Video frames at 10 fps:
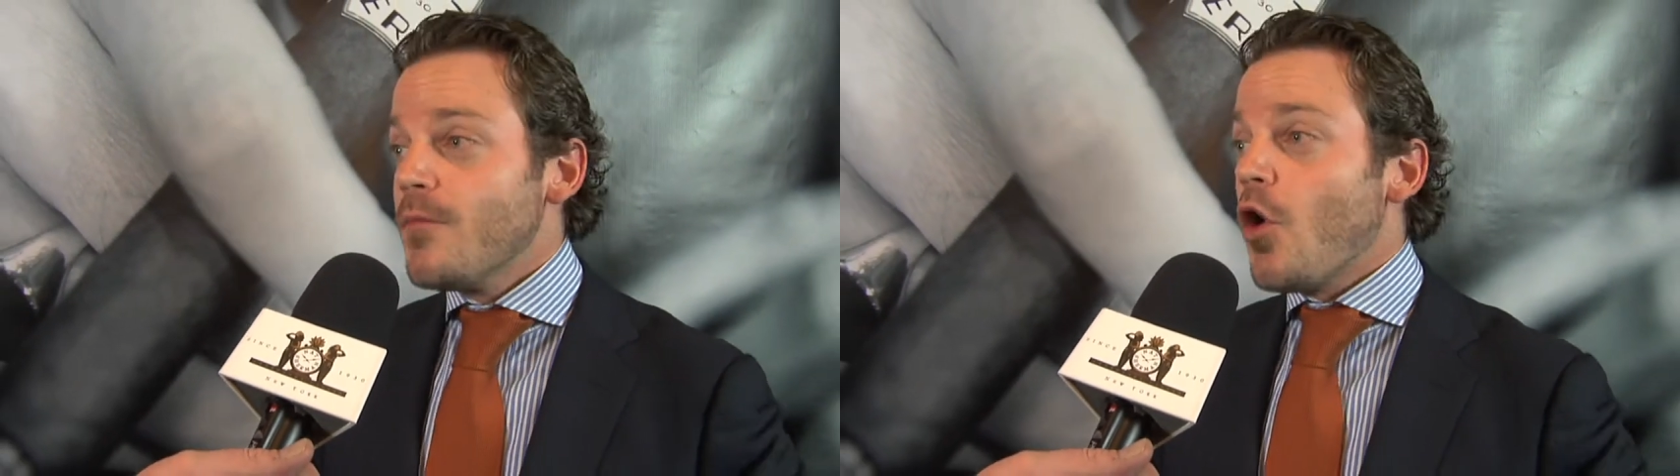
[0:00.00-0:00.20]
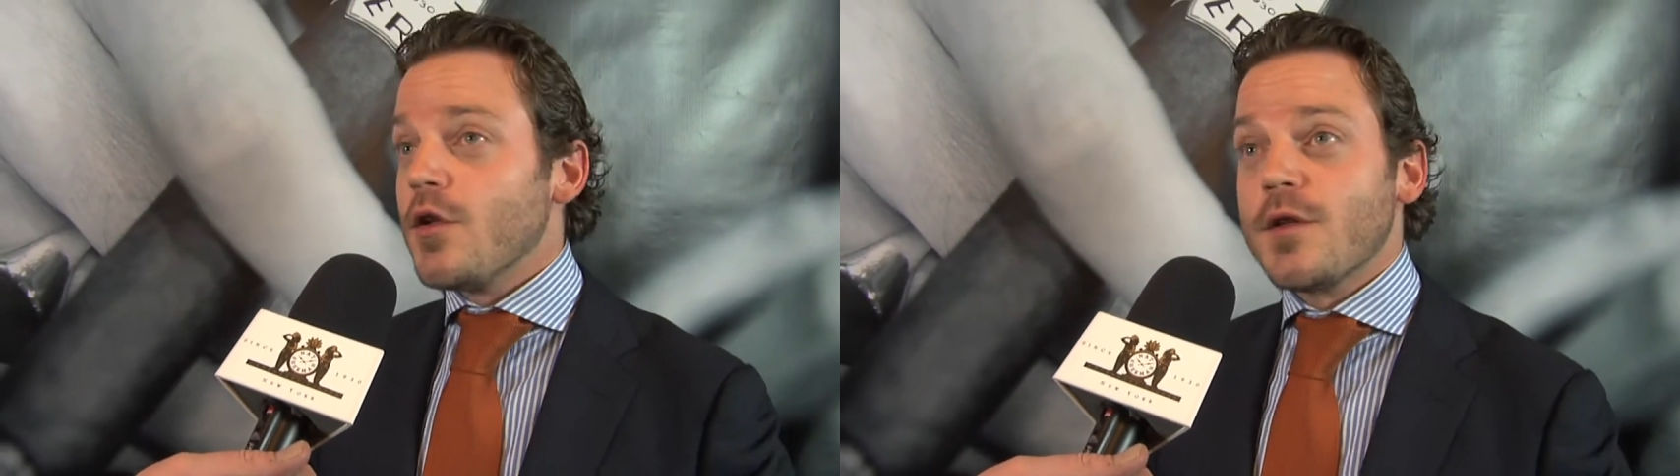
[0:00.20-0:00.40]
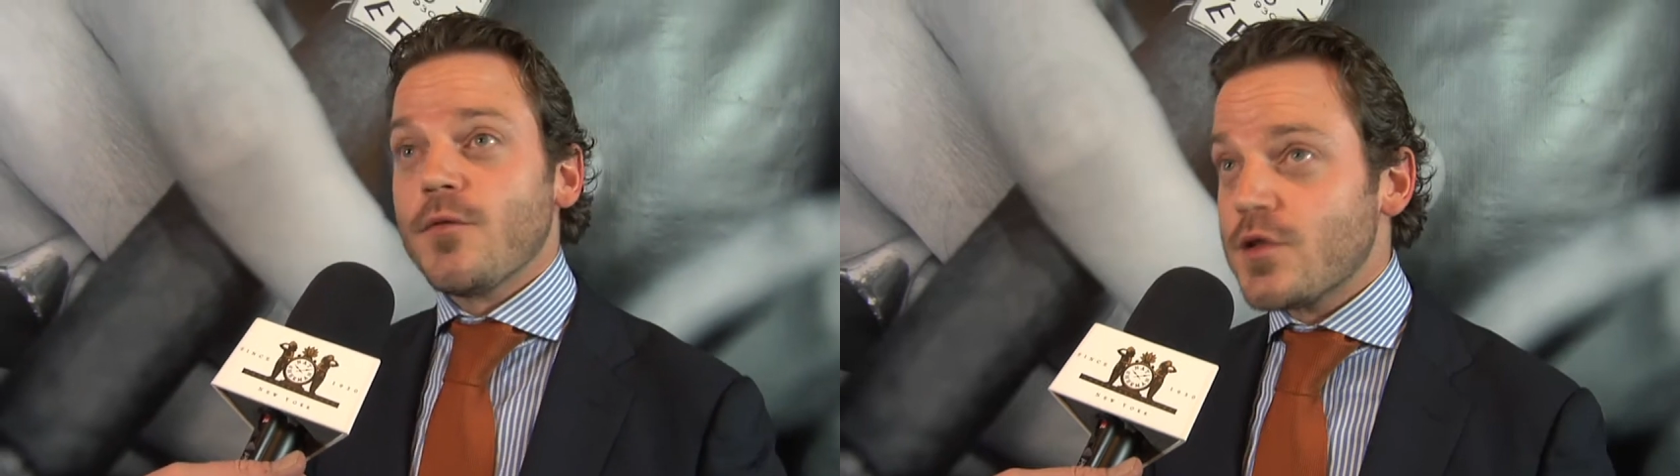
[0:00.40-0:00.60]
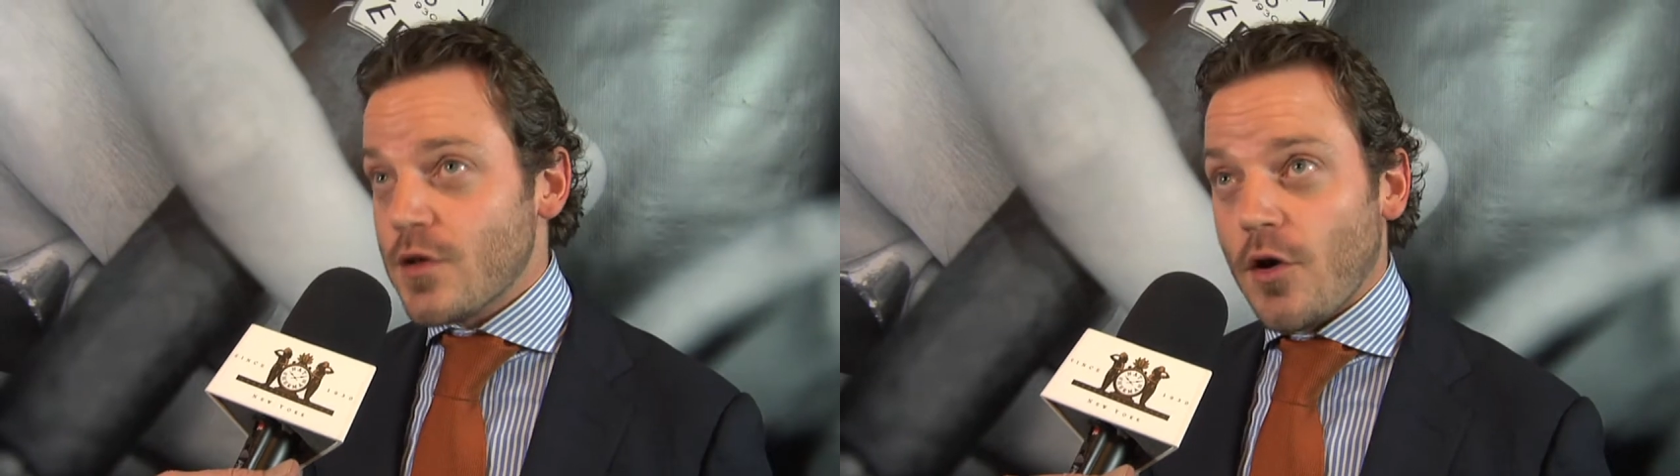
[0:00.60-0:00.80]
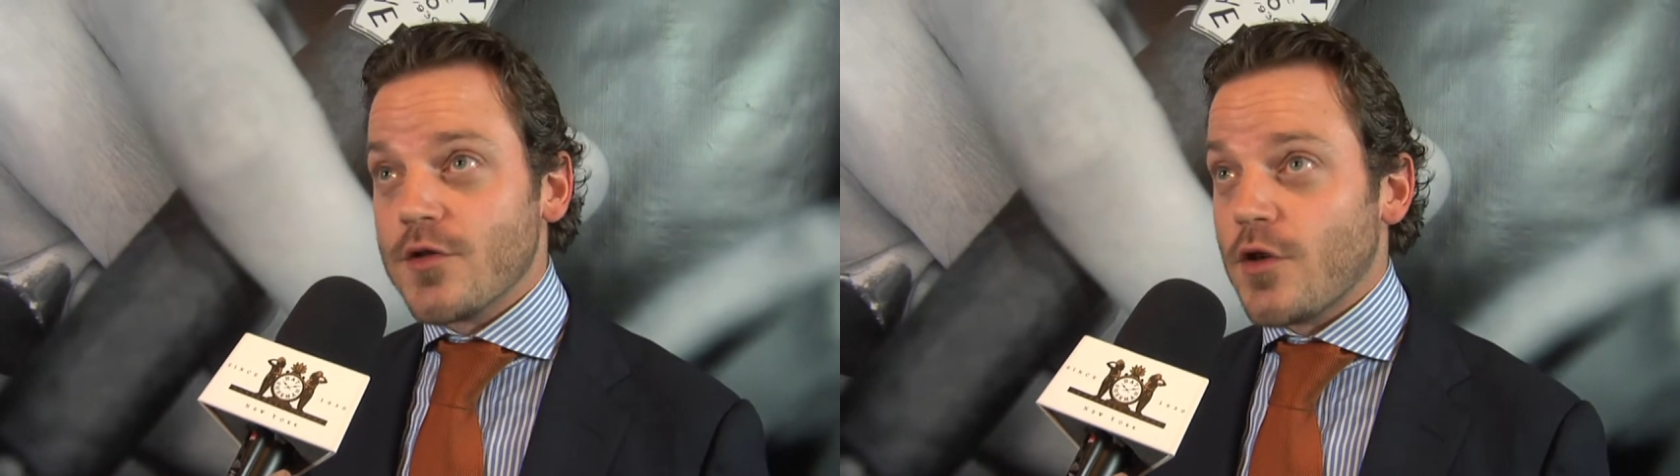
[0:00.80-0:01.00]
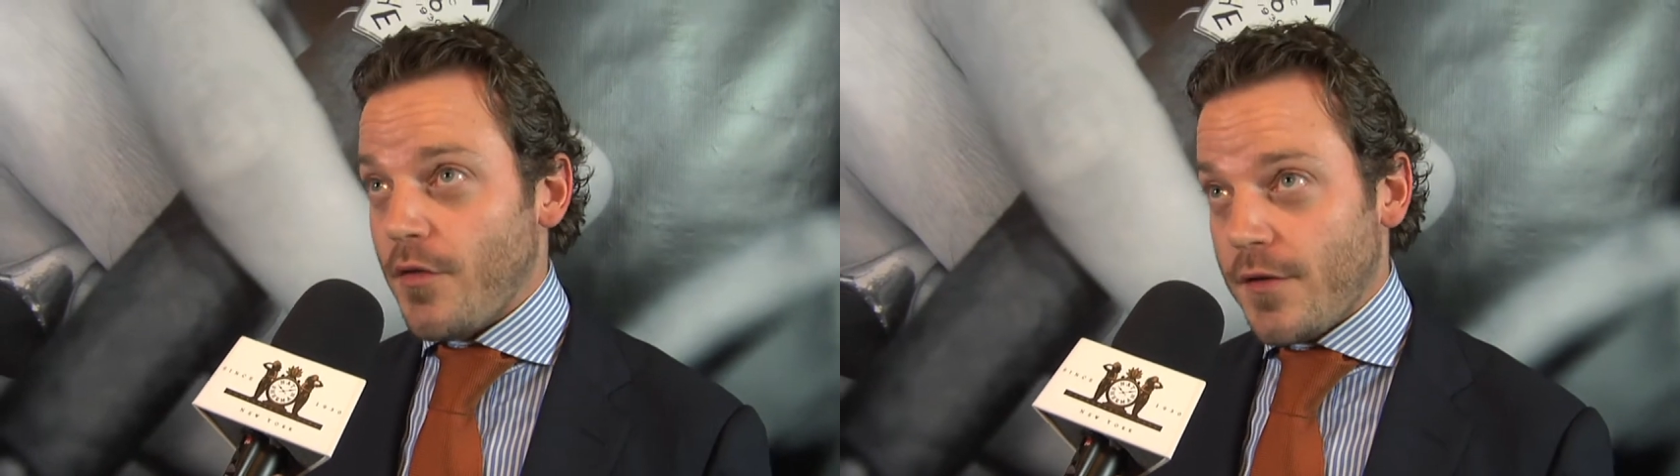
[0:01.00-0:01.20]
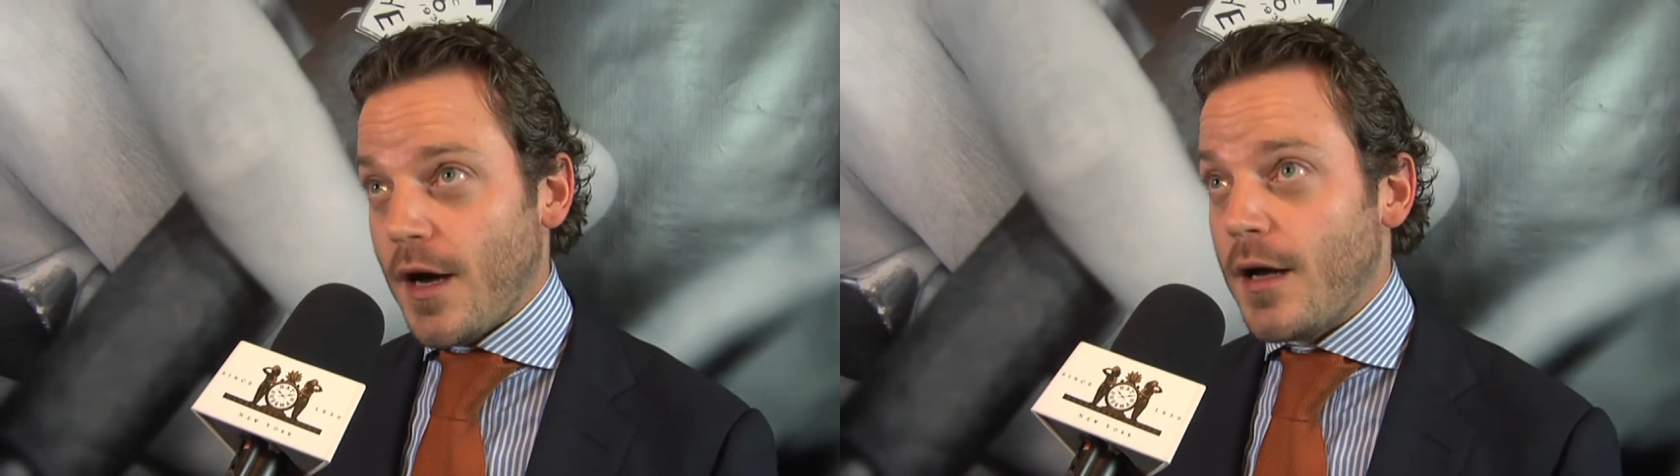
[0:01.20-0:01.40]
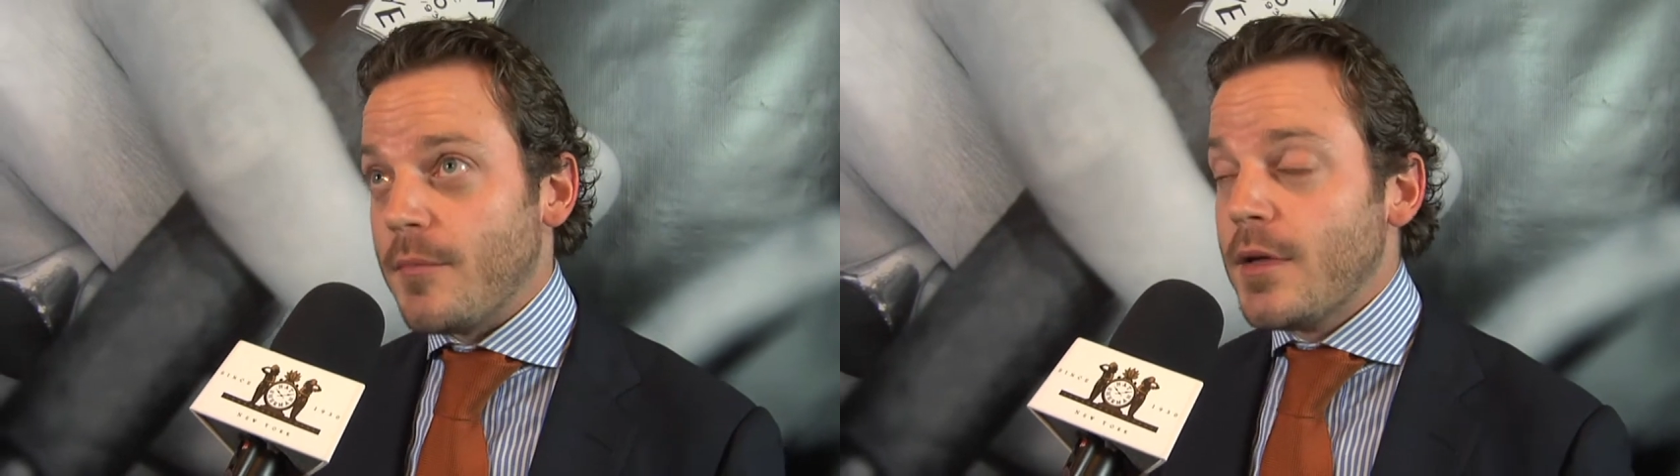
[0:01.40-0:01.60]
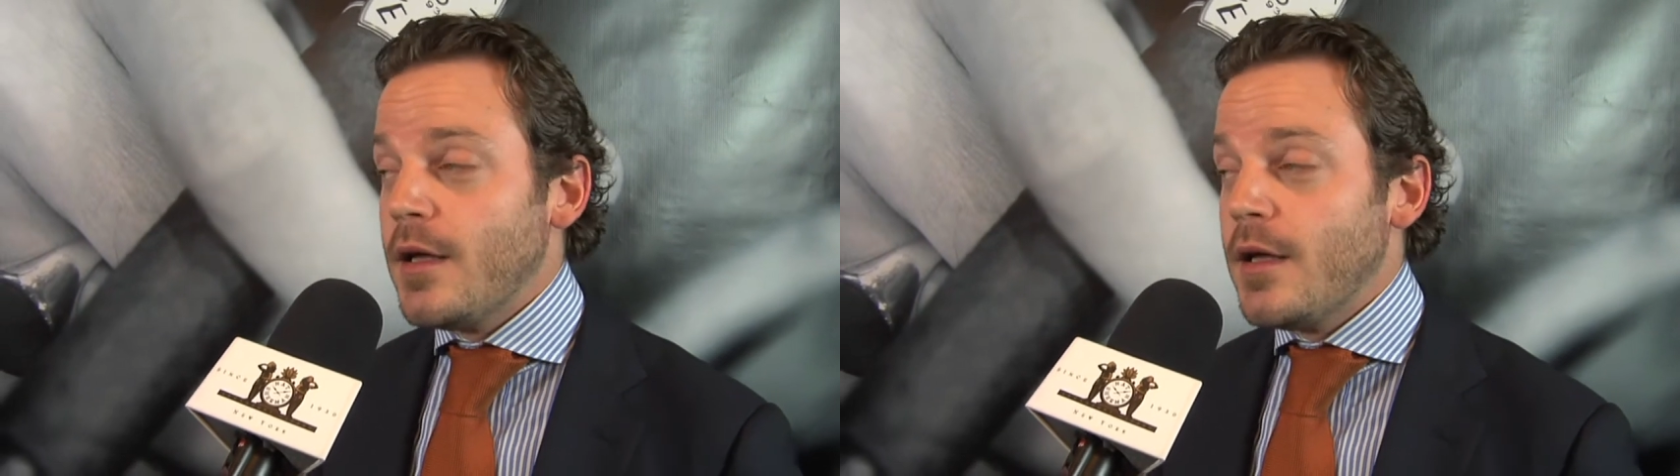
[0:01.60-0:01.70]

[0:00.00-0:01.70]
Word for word: all different cigars all the time.